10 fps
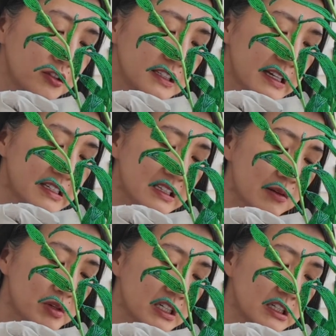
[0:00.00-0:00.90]
It tastes
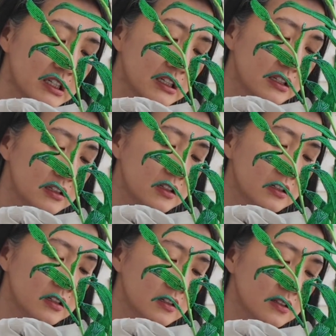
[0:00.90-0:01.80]
lemony.
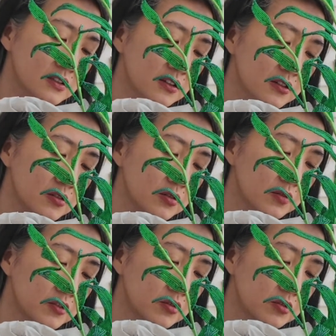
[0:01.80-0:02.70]
So
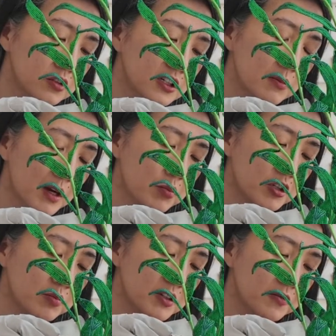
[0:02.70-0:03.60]
if you look in my
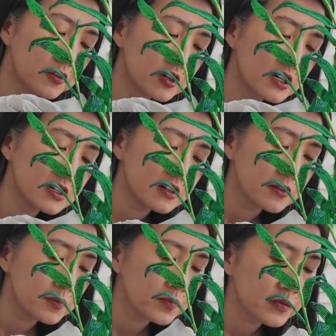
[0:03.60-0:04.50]
book, Bead Flora,
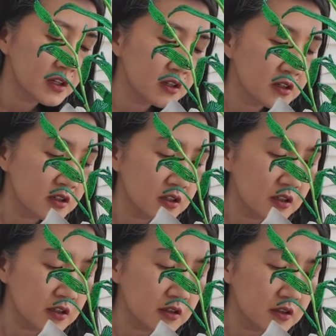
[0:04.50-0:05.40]

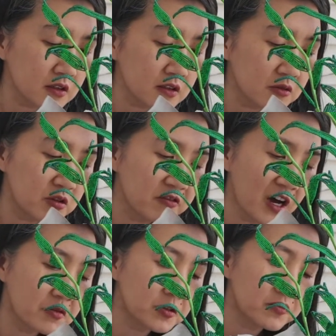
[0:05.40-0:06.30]
the
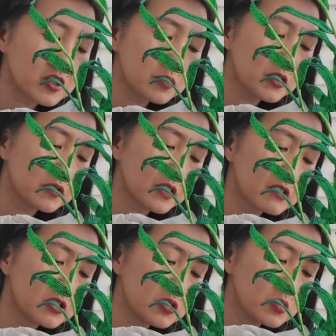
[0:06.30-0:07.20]
revival of French beaded
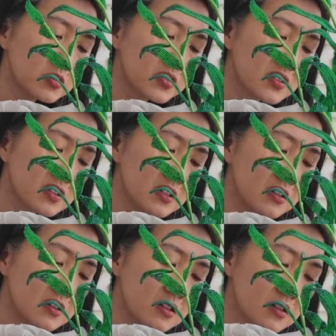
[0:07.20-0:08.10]
flowers, you will
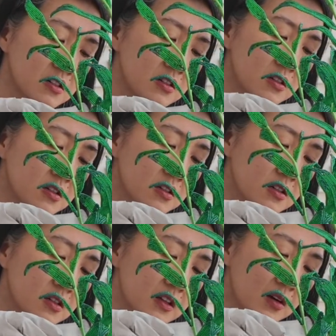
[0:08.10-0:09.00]
see
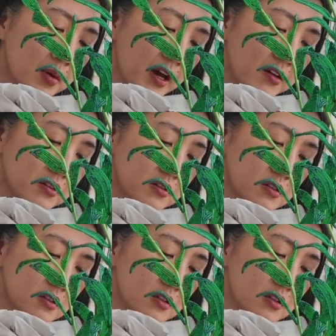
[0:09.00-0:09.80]
that pattern.